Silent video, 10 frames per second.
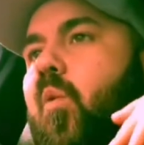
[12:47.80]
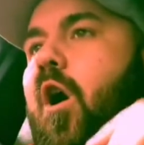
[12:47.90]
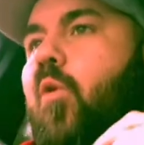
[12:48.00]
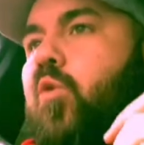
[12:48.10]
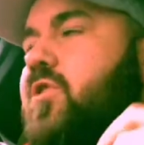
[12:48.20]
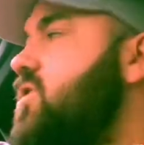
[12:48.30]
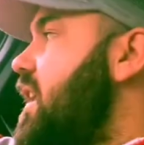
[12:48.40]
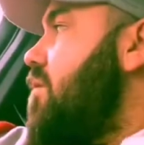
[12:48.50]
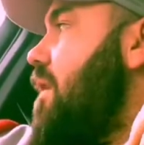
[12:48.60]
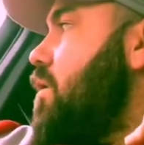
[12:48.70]
What I would
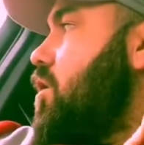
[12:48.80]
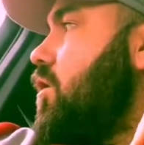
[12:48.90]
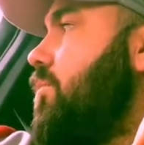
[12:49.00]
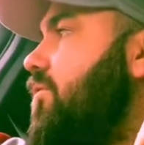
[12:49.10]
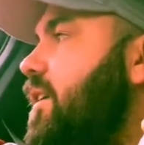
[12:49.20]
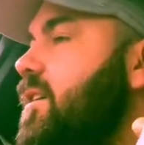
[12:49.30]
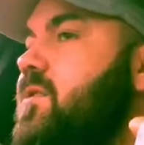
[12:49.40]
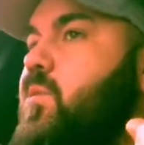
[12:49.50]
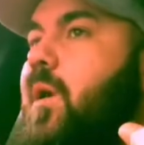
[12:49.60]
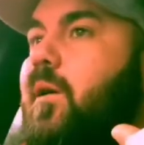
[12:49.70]
say around club
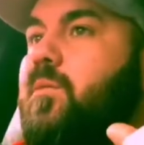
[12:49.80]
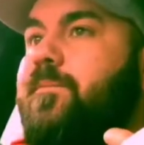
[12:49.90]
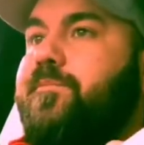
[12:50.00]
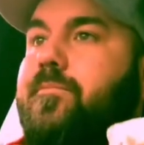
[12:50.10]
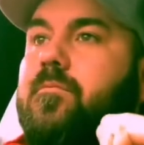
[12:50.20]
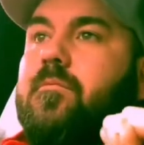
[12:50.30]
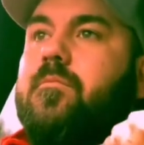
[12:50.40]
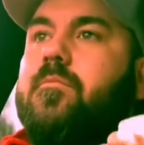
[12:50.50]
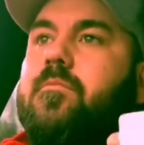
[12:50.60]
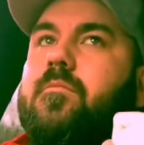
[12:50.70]
fitting as well
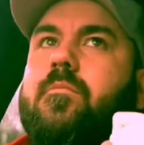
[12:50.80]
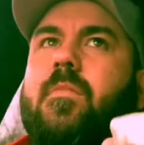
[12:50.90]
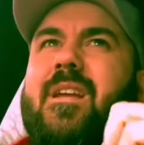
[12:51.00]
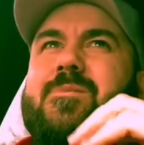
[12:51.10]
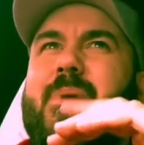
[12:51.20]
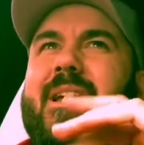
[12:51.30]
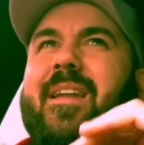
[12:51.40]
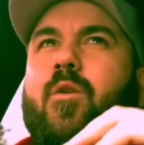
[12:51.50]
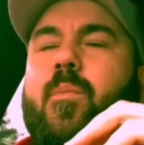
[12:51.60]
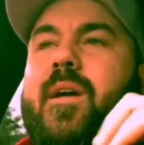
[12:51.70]
is be a
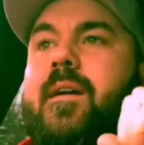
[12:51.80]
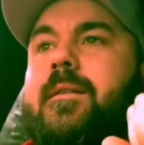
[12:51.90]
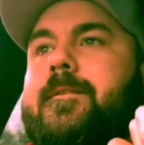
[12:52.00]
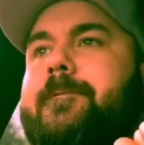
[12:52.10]
little bit